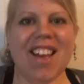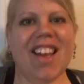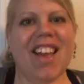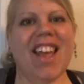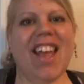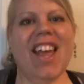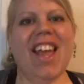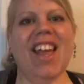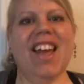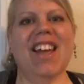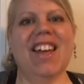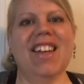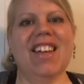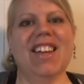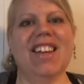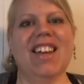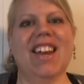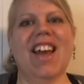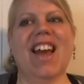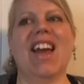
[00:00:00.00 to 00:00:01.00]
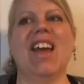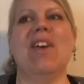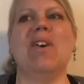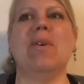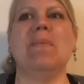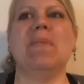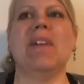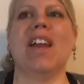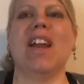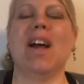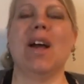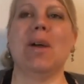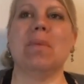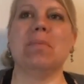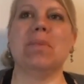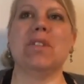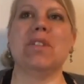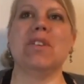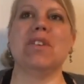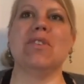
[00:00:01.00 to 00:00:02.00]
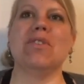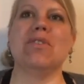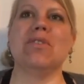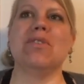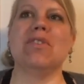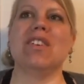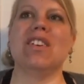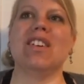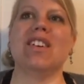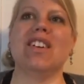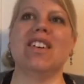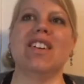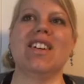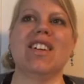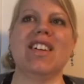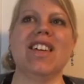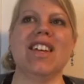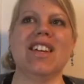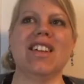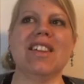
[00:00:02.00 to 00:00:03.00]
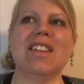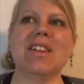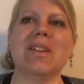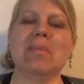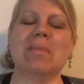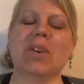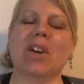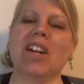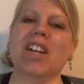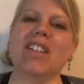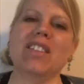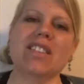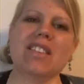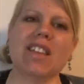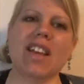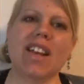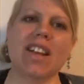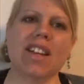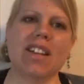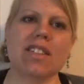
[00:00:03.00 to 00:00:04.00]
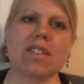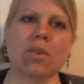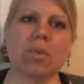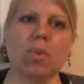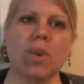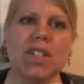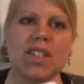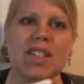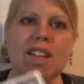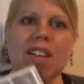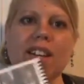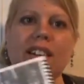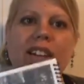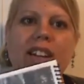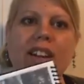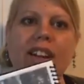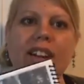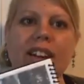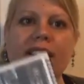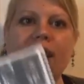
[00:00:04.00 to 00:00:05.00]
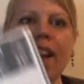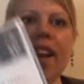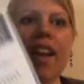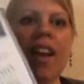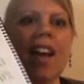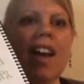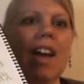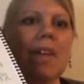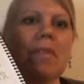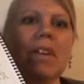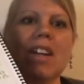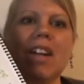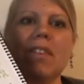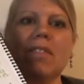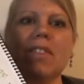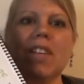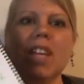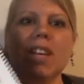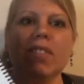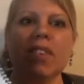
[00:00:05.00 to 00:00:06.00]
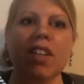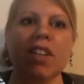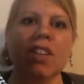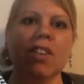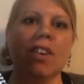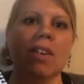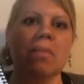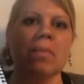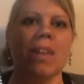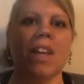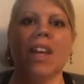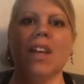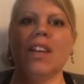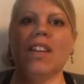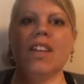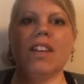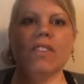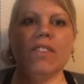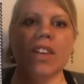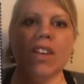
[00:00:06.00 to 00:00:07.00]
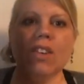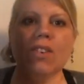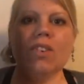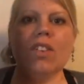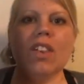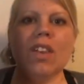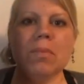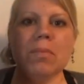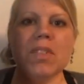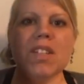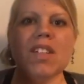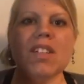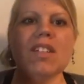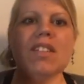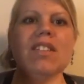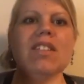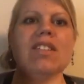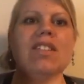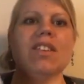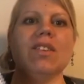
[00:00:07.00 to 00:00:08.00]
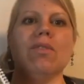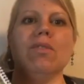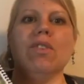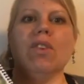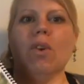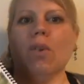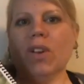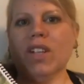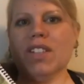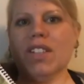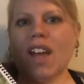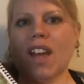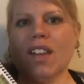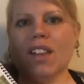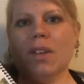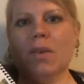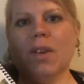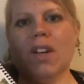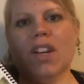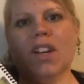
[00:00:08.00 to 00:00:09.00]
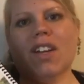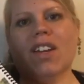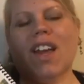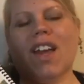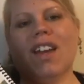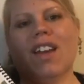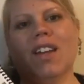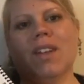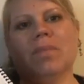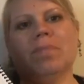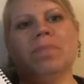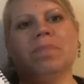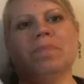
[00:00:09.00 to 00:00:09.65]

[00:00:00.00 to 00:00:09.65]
and I hope that helps you get a little more insight into what's in here. I mean, I'm like giving you glimpses so you know exactly what you're getting.